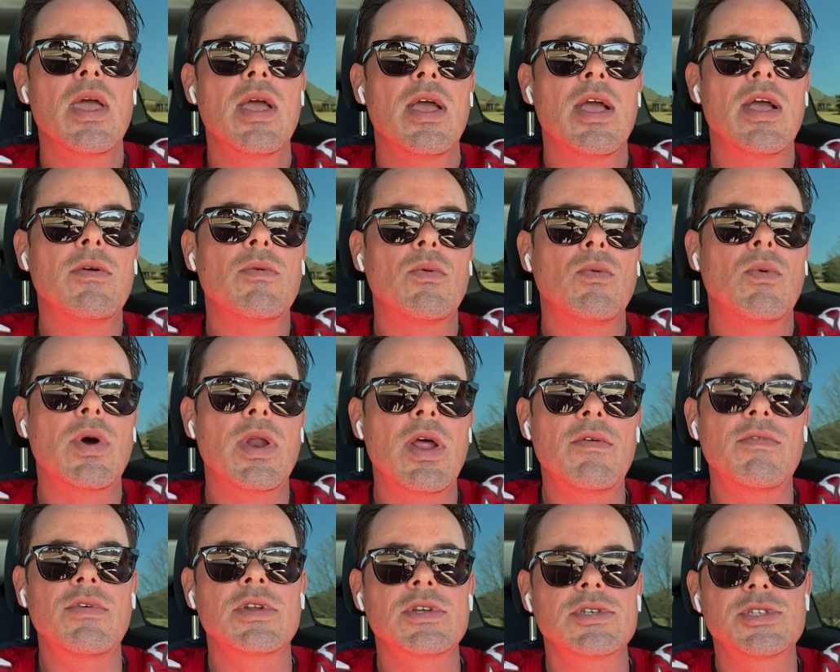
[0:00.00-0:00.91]
It,
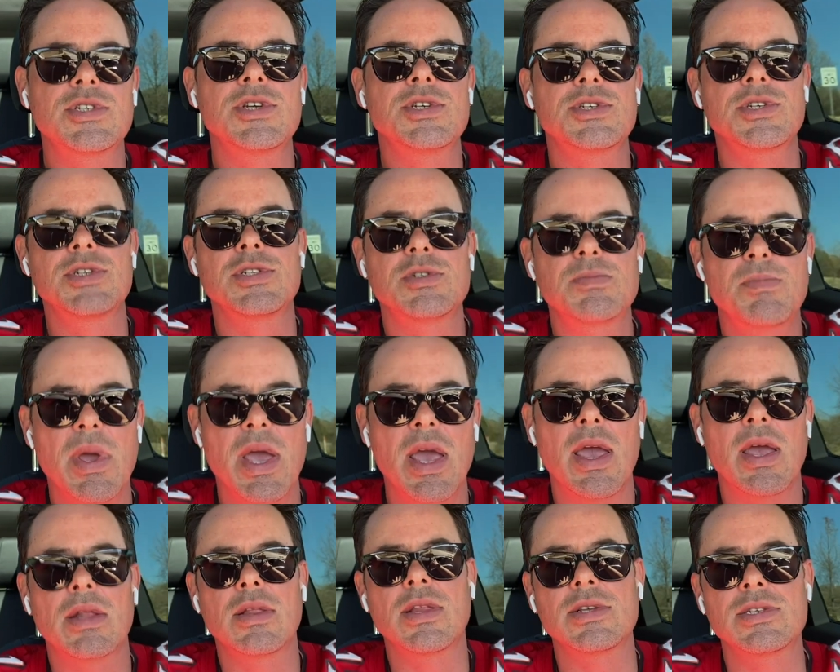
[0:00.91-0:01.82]
whatever decision is
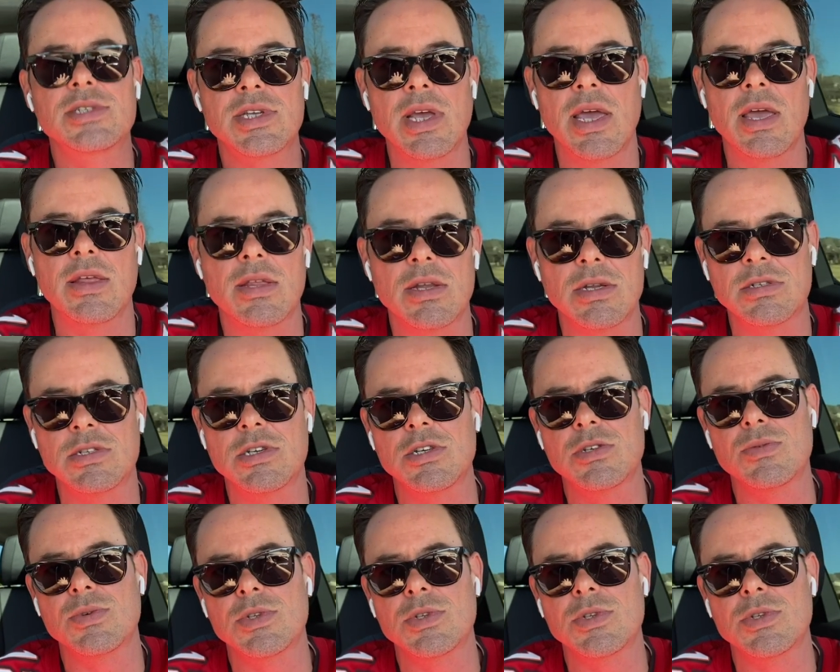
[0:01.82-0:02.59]
made, let's say the decision